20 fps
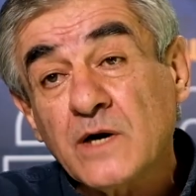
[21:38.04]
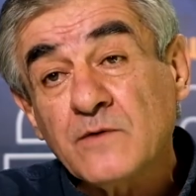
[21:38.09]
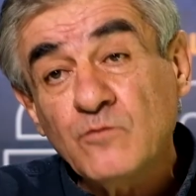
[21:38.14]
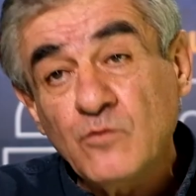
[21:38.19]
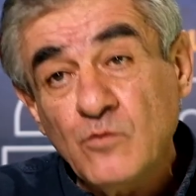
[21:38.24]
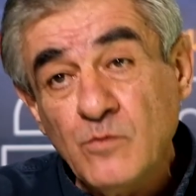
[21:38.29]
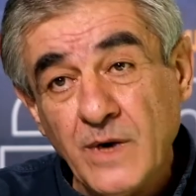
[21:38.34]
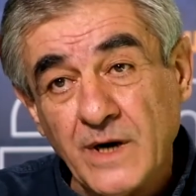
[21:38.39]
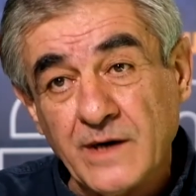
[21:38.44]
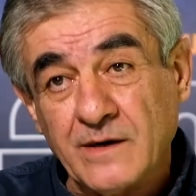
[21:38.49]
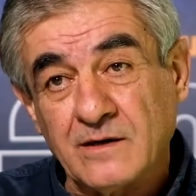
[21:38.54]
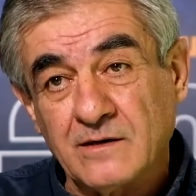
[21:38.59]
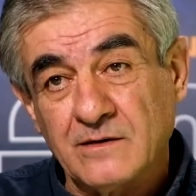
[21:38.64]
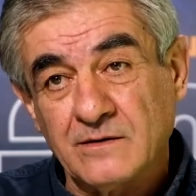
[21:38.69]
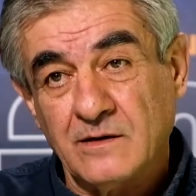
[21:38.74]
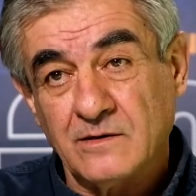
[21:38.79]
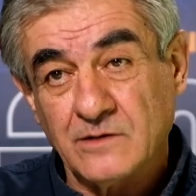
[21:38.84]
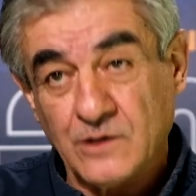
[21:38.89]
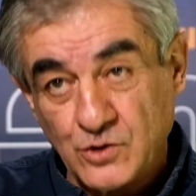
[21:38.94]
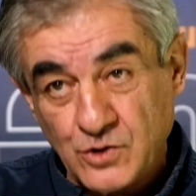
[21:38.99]
These
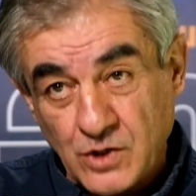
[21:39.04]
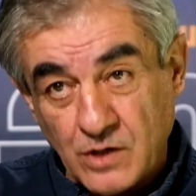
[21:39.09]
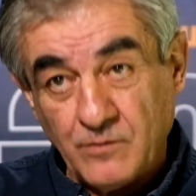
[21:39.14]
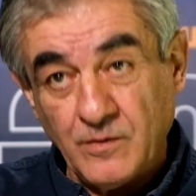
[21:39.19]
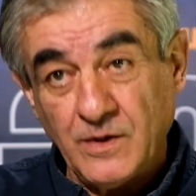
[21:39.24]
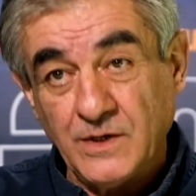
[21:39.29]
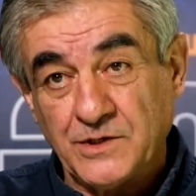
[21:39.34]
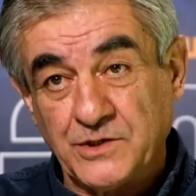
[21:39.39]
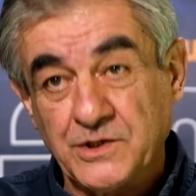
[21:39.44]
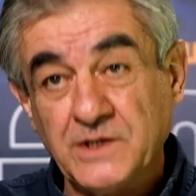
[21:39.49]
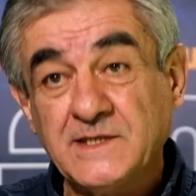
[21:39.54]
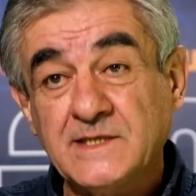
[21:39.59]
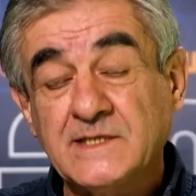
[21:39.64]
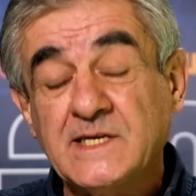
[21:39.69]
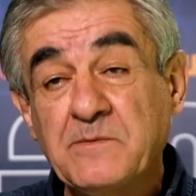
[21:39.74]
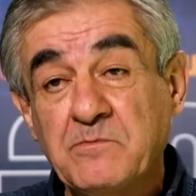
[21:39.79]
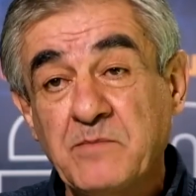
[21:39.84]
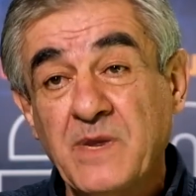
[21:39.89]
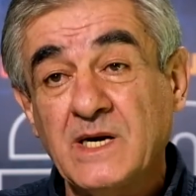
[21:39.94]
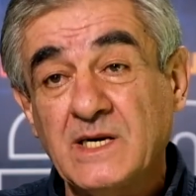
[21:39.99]
people were forced to
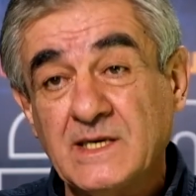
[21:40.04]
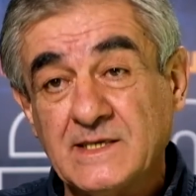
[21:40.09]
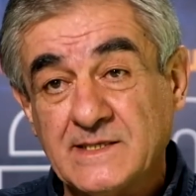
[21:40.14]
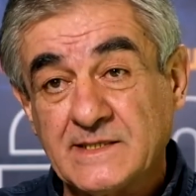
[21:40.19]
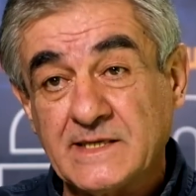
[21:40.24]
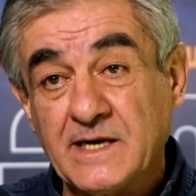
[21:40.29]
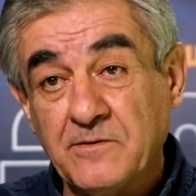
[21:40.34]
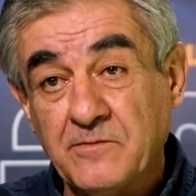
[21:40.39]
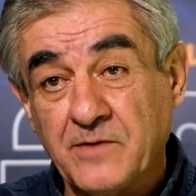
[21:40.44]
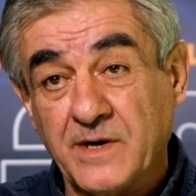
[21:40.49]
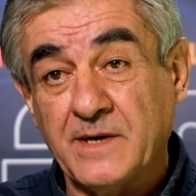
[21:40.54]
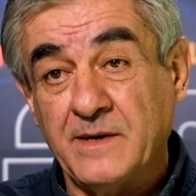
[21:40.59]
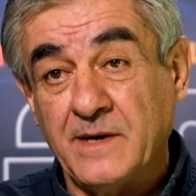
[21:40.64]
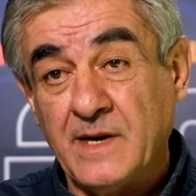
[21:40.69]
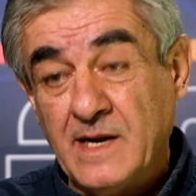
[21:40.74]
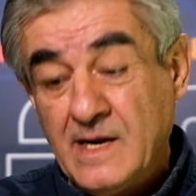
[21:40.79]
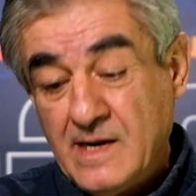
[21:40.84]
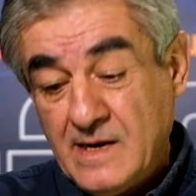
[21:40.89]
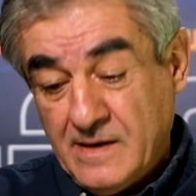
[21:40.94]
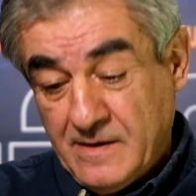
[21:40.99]
renounce the
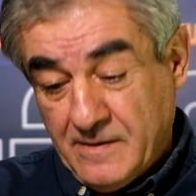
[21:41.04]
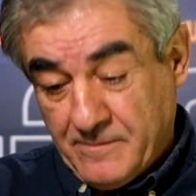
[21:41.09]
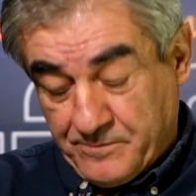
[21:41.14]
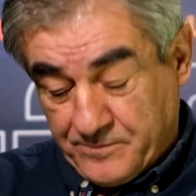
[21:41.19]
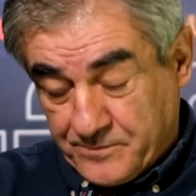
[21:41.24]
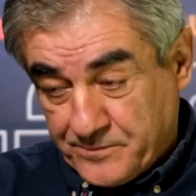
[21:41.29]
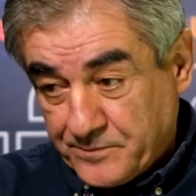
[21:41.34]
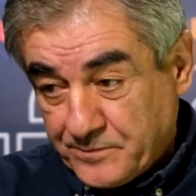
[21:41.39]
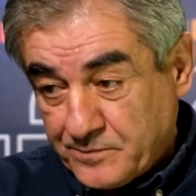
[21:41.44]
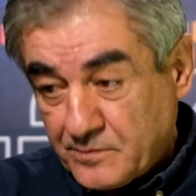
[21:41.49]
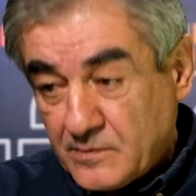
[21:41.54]
severed treaty.